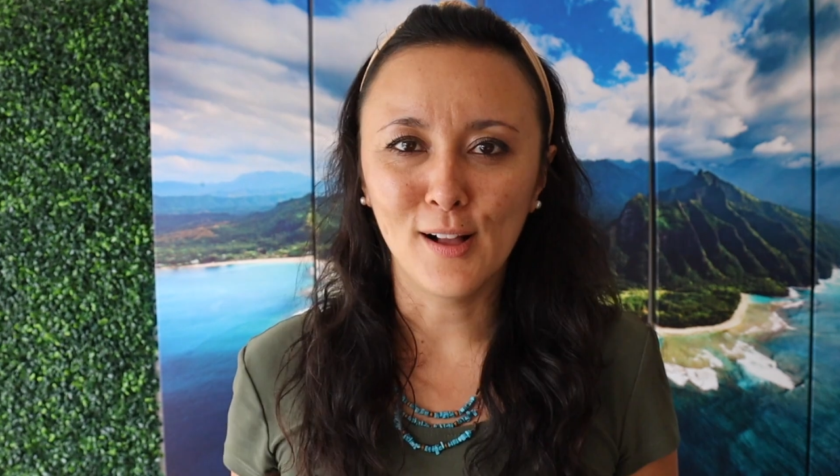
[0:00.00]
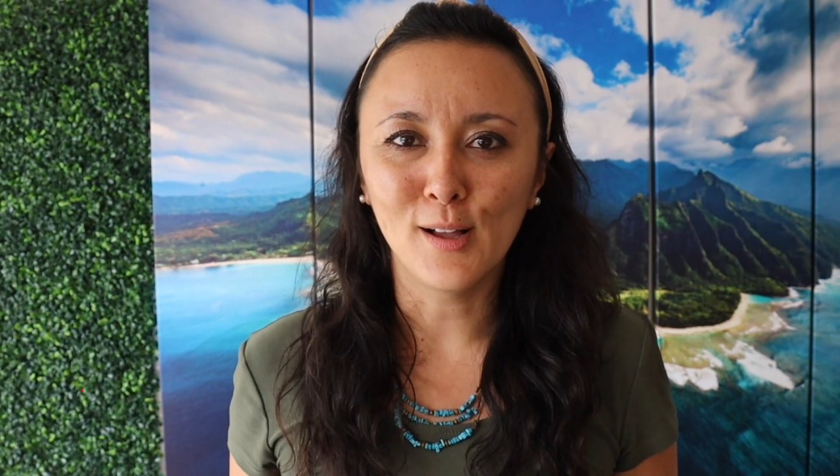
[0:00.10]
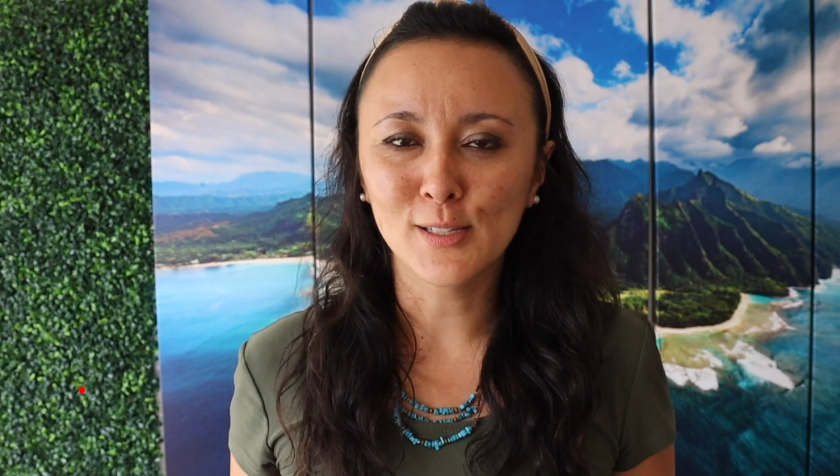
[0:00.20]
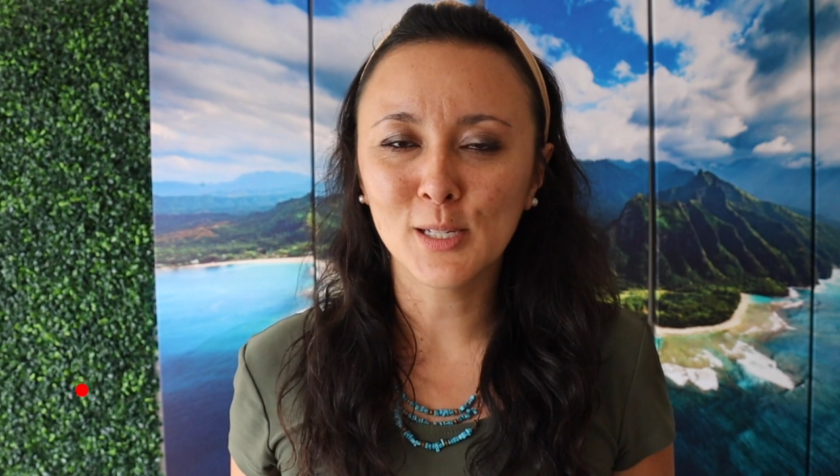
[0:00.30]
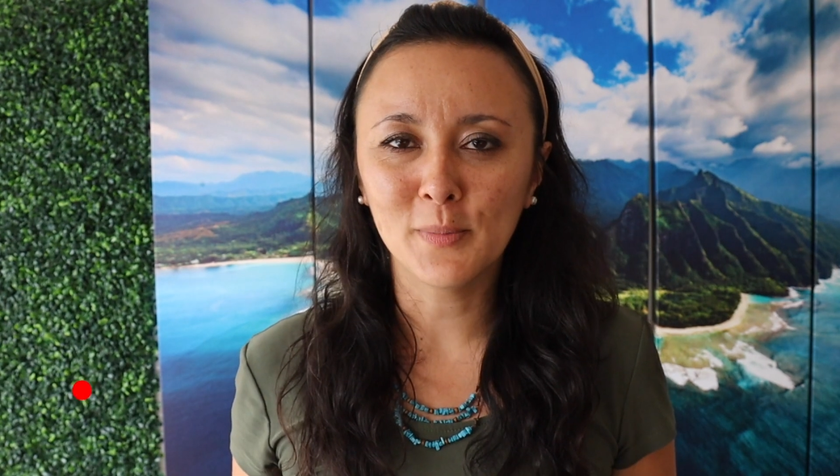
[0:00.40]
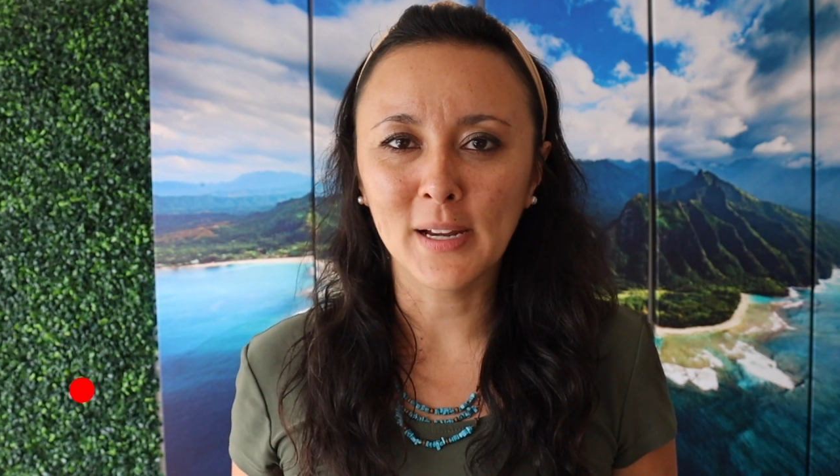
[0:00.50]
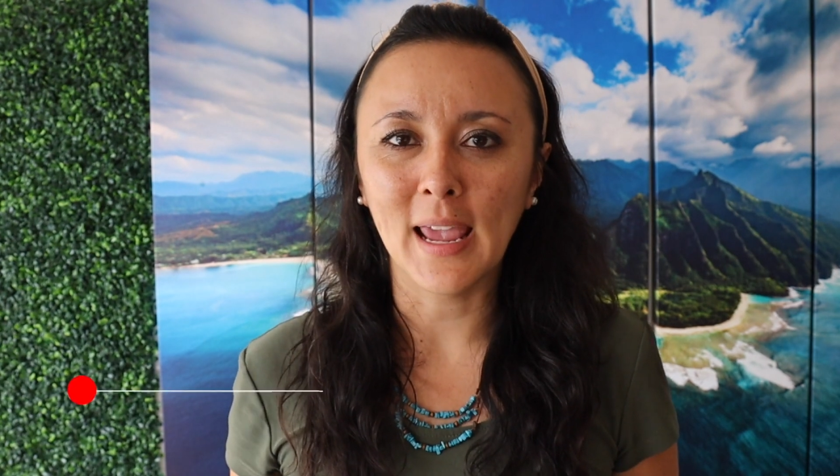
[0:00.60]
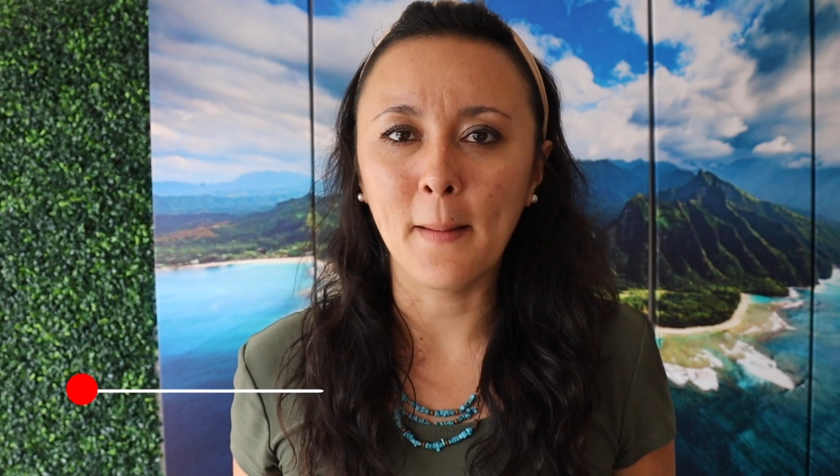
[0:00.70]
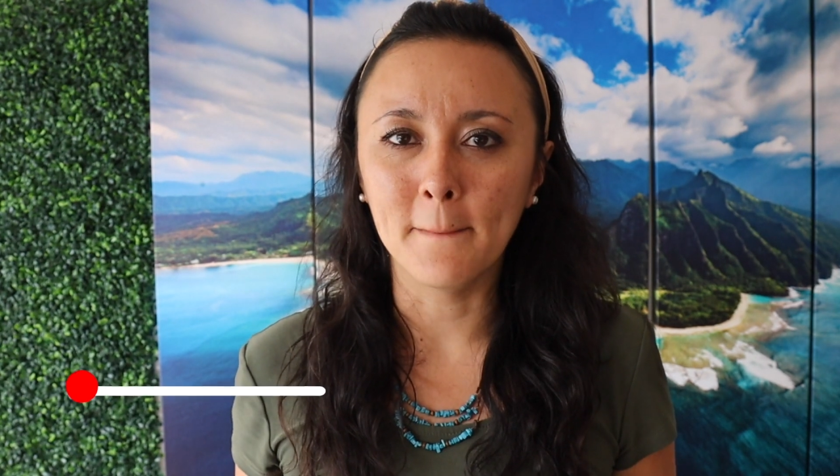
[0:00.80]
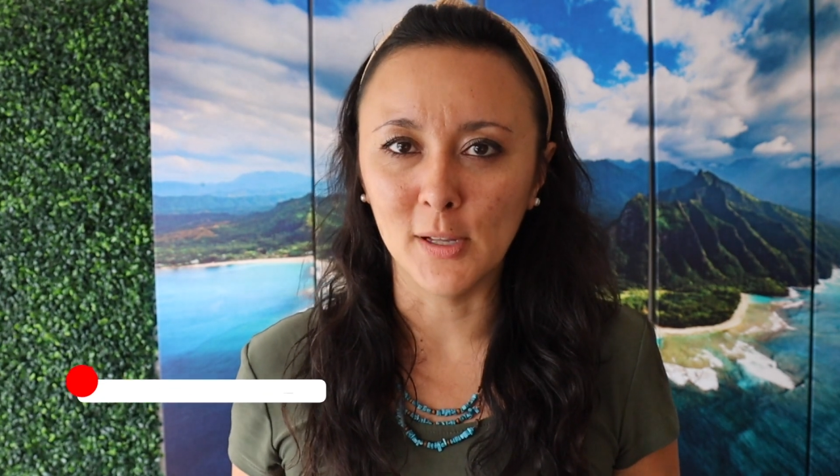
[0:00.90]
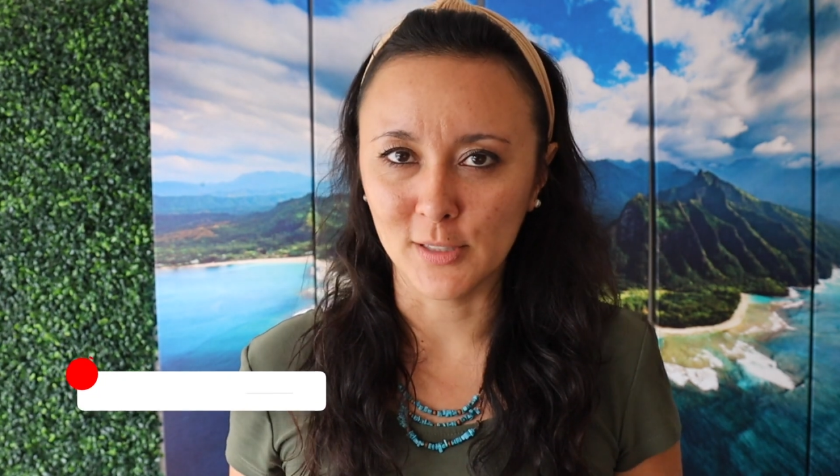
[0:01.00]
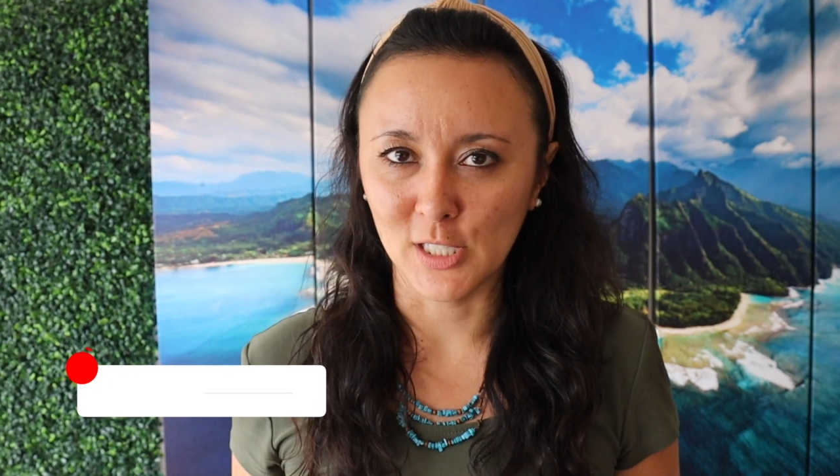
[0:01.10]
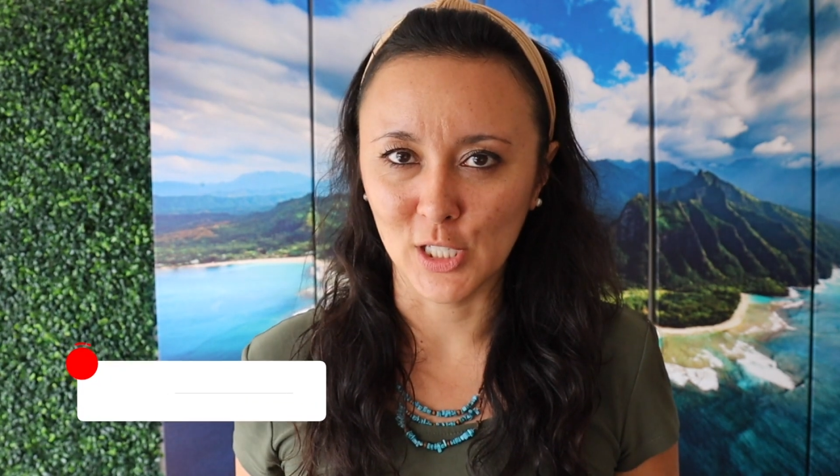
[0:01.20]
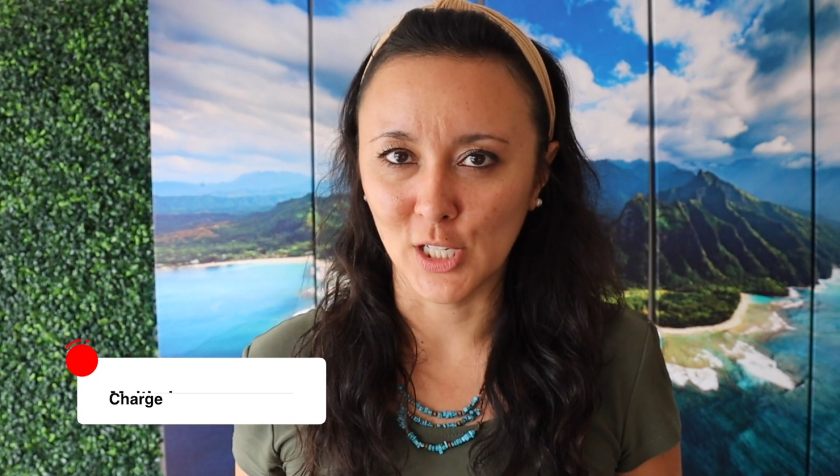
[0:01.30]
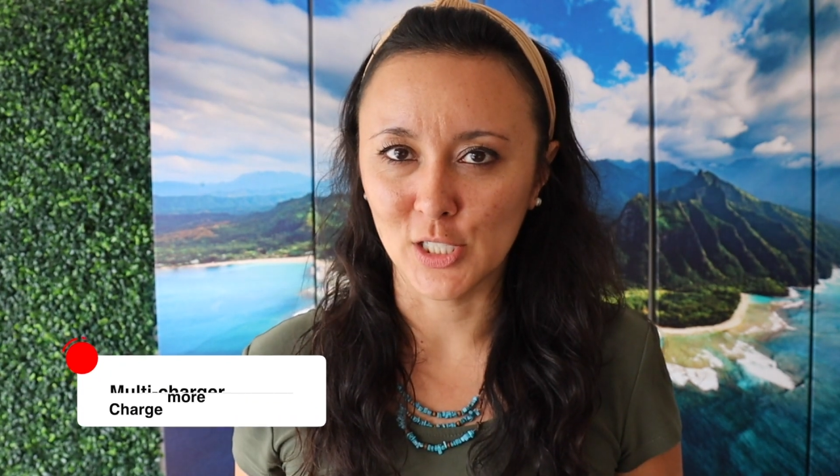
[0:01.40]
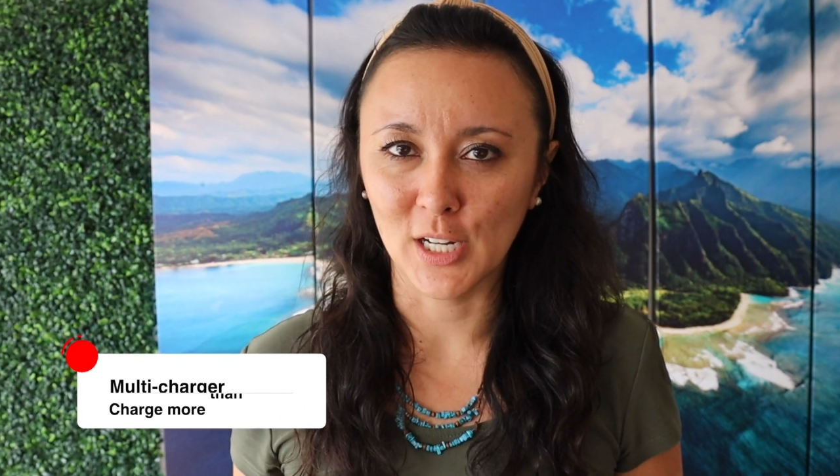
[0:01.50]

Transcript: I'll also bring a multi-charger